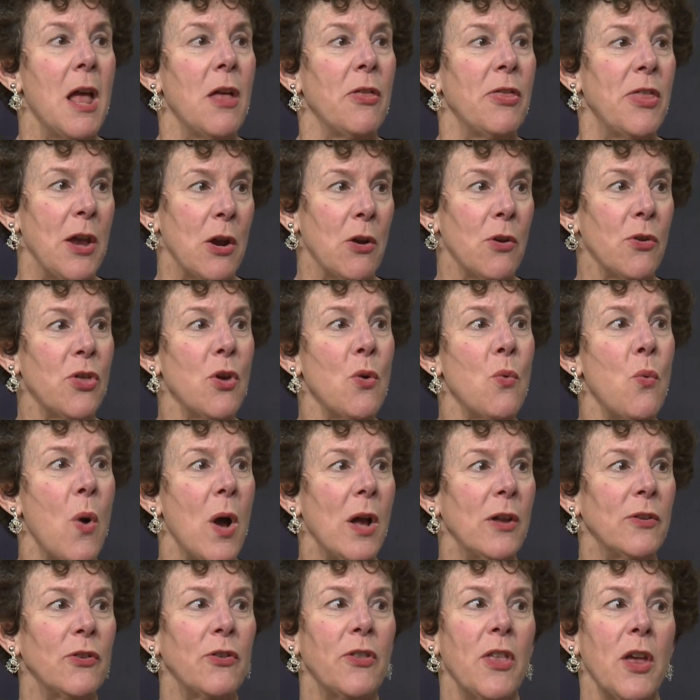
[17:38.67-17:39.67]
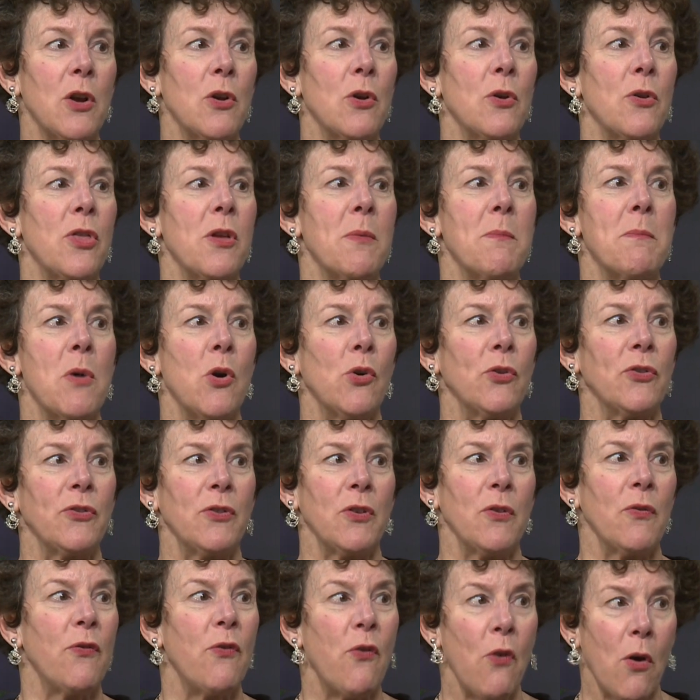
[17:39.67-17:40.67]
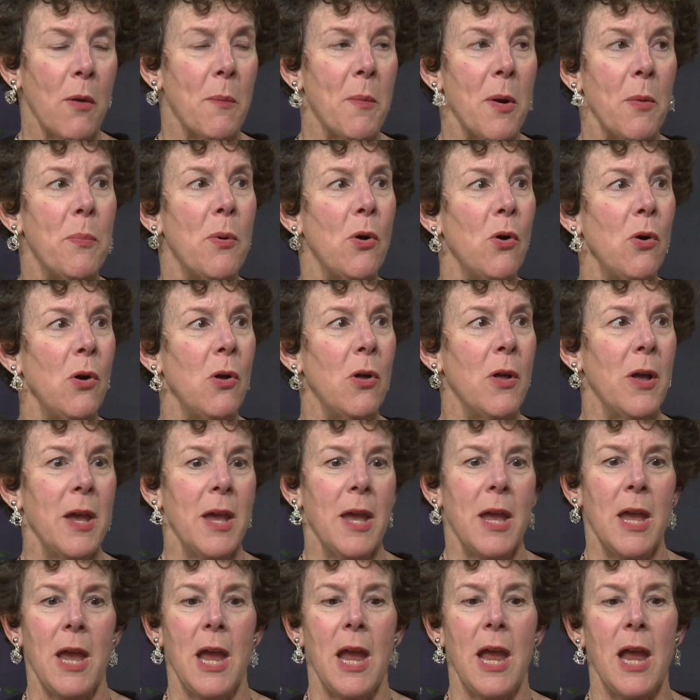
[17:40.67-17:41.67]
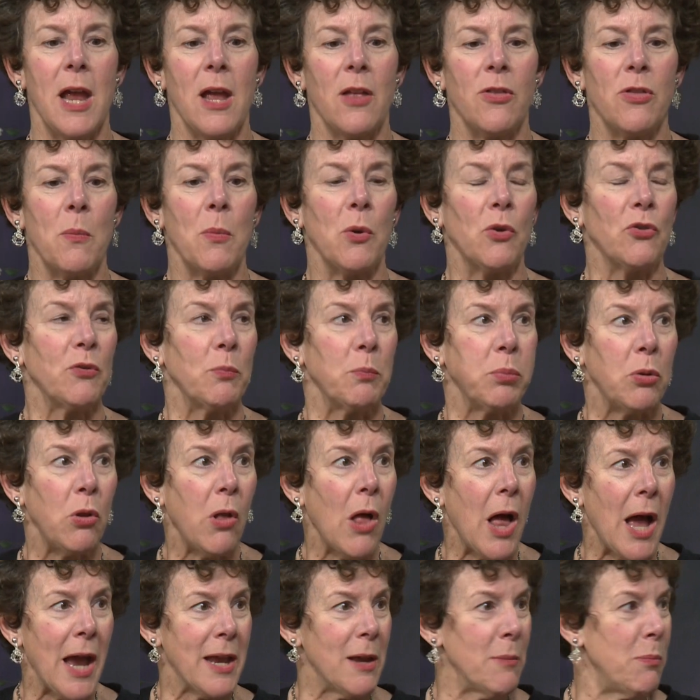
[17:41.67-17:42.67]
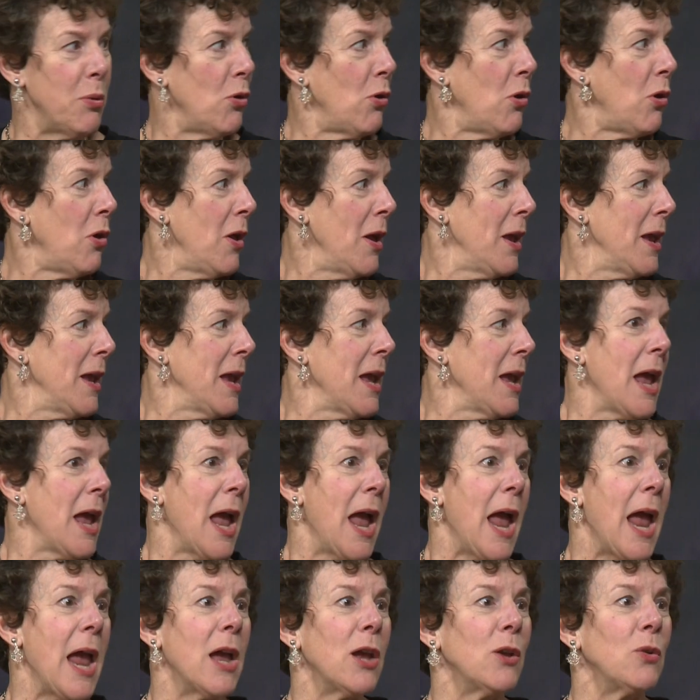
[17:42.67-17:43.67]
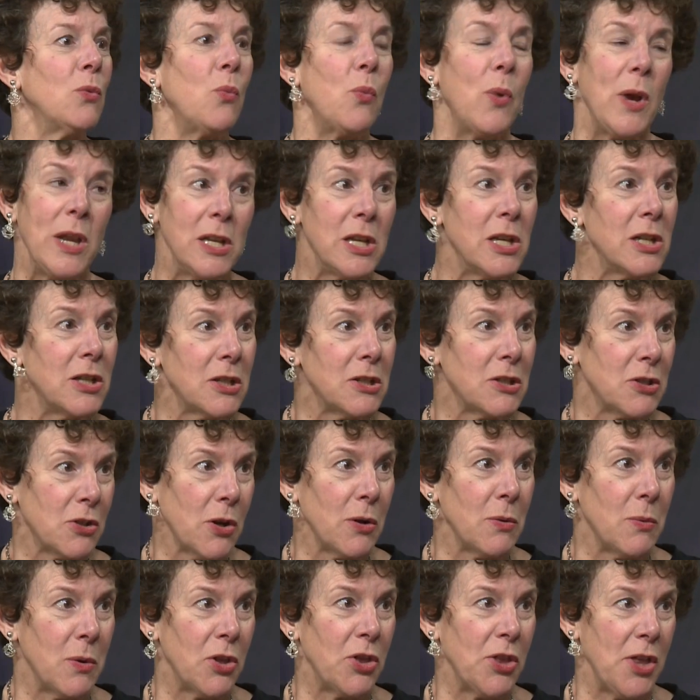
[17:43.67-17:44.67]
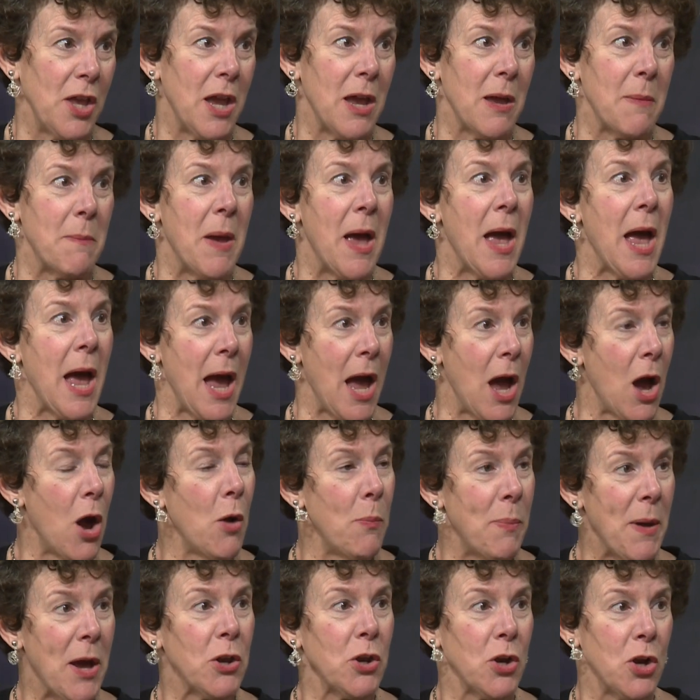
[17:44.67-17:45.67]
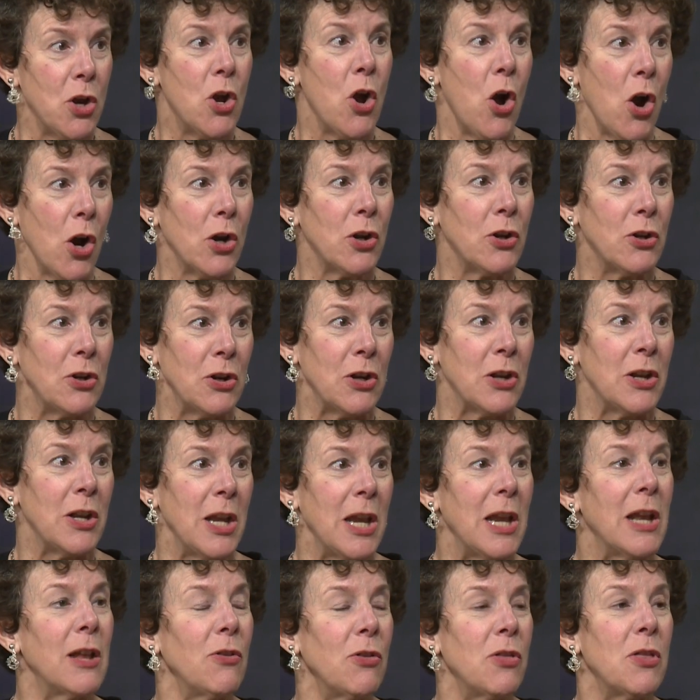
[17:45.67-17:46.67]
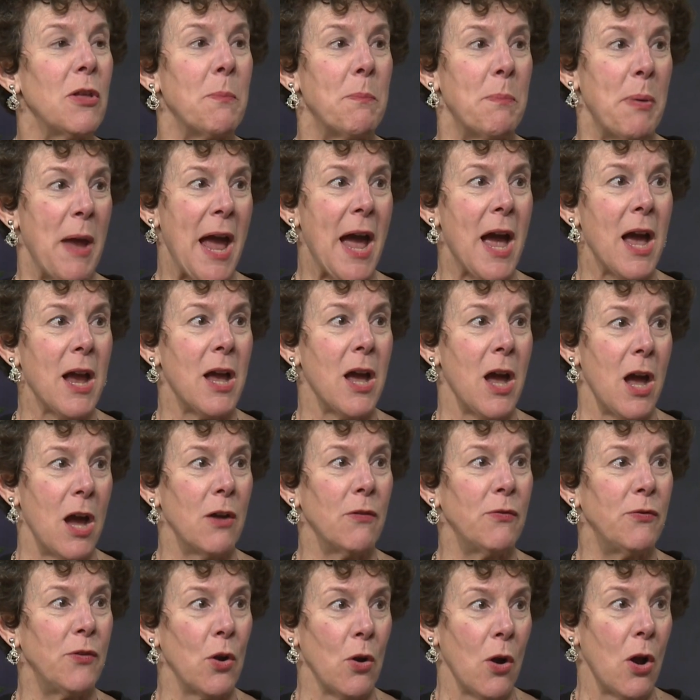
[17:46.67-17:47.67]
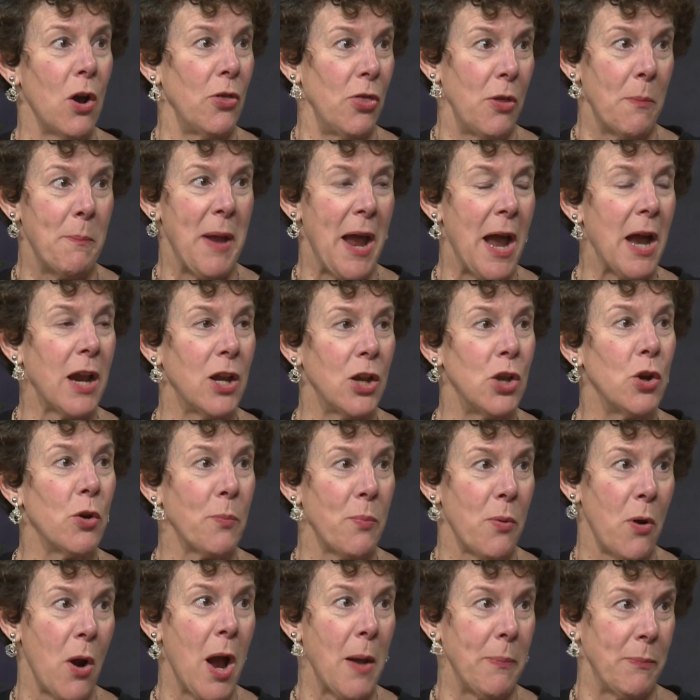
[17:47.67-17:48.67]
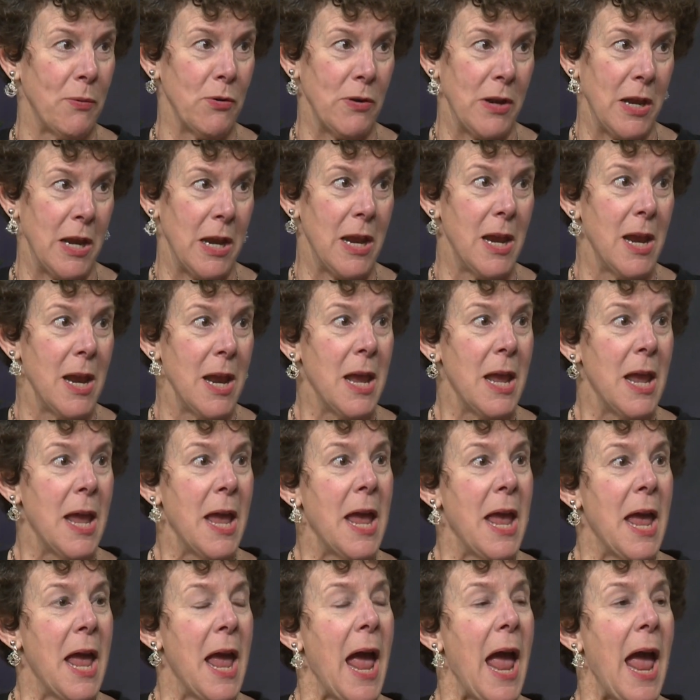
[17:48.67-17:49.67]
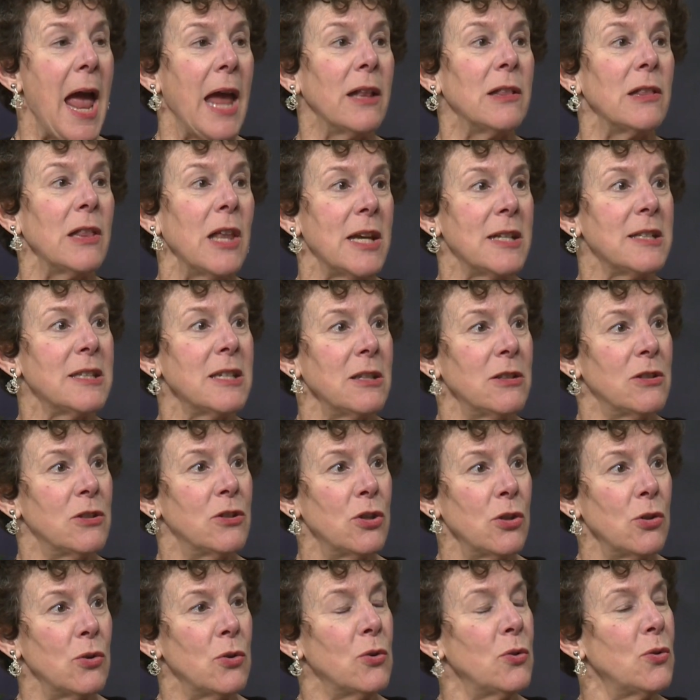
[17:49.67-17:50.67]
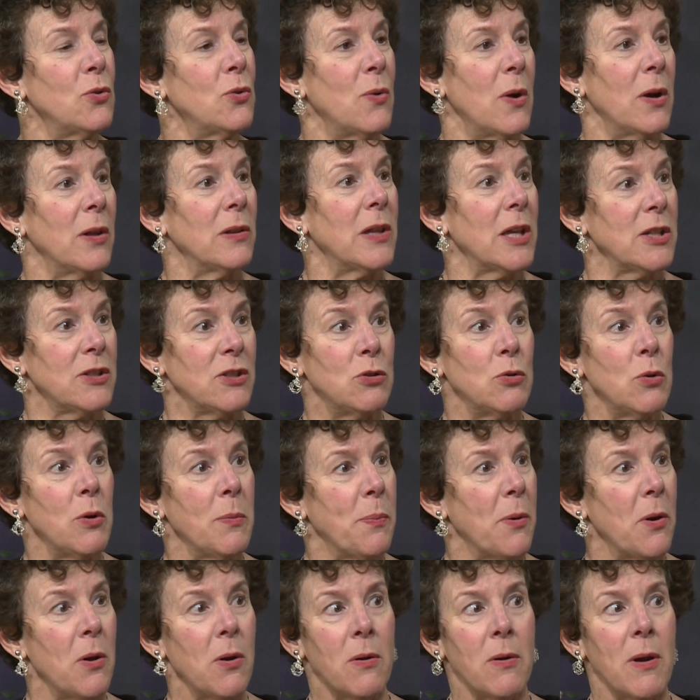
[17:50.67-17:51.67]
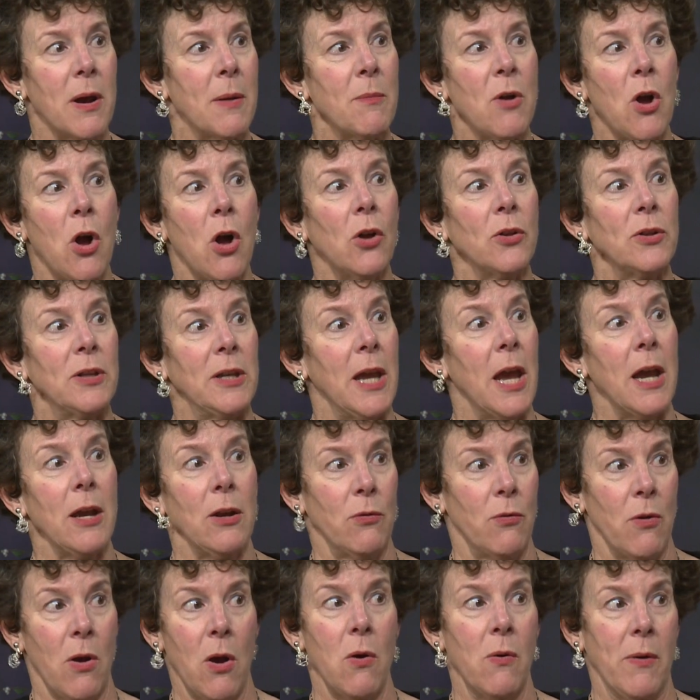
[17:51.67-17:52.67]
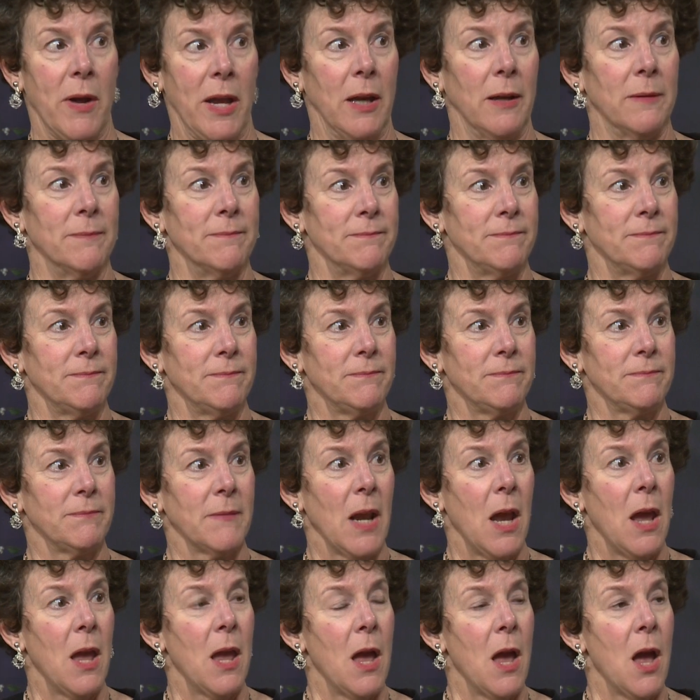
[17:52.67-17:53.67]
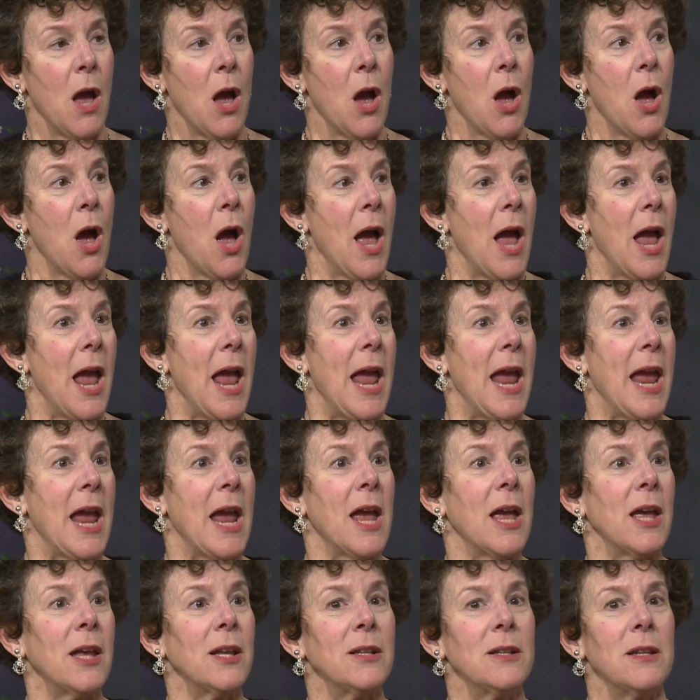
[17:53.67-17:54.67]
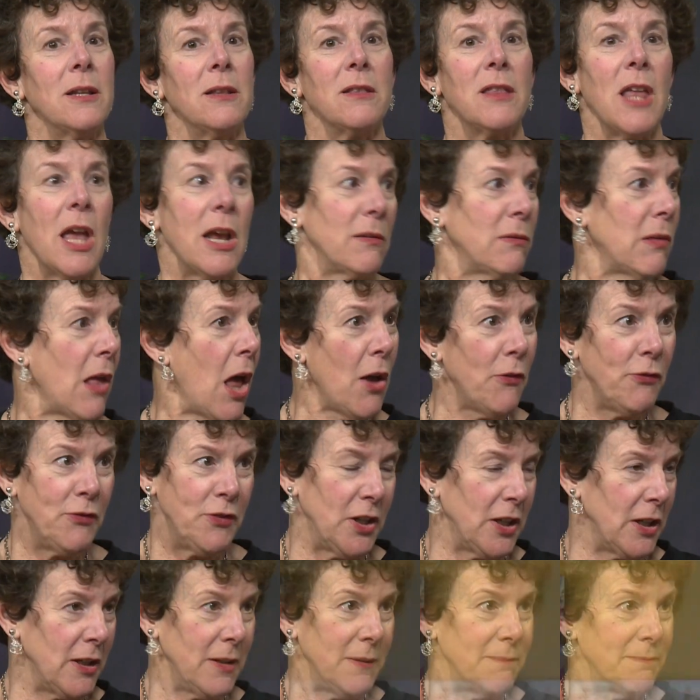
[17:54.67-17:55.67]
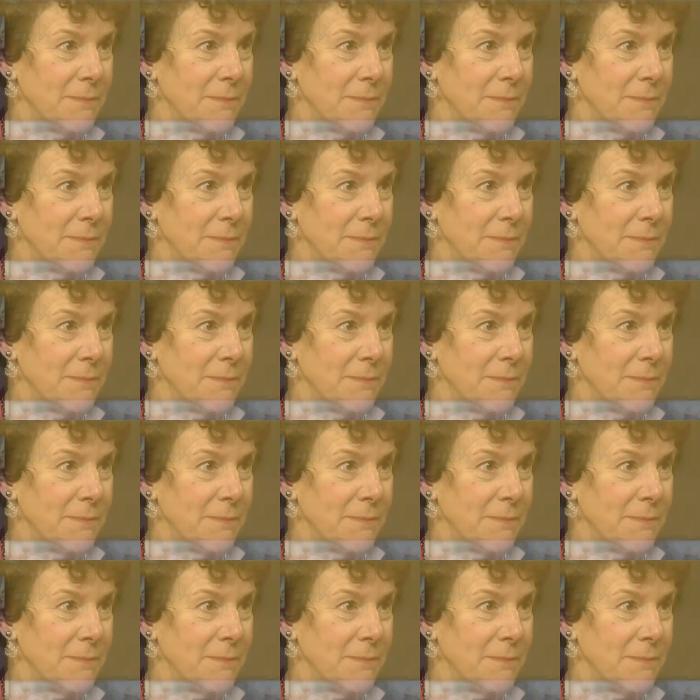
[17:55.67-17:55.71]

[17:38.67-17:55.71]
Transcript: They're the ones that are the most formable and the most pliable, and we need to start with them. How about a garden on the back of your property, and let's do a program called Get Growing. And they loved it.